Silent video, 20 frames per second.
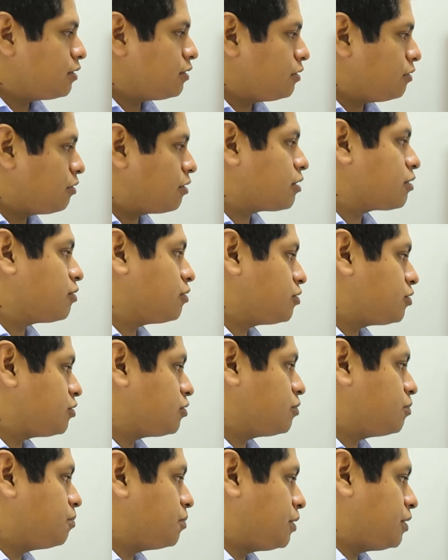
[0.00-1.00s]
you are going
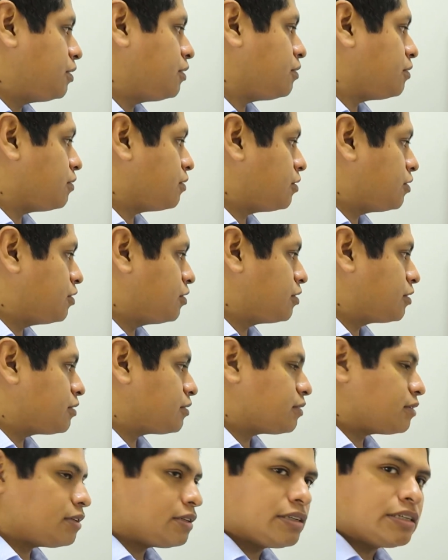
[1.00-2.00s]
to be
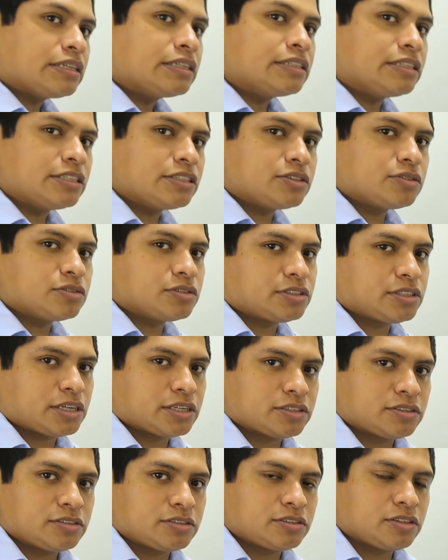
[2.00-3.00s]
good in these two
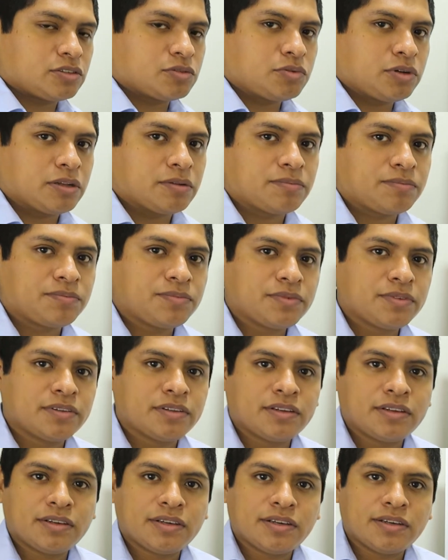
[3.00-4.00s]
sections as well.
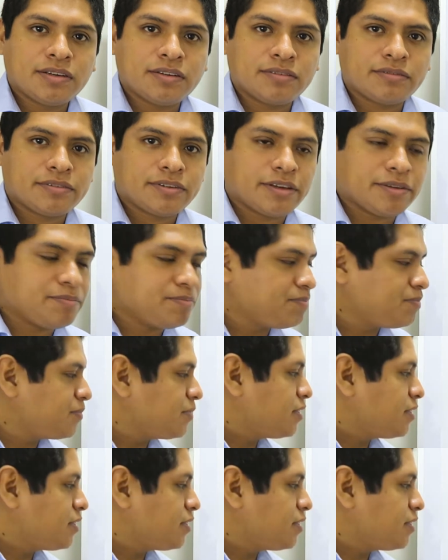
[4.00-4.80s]
Okay.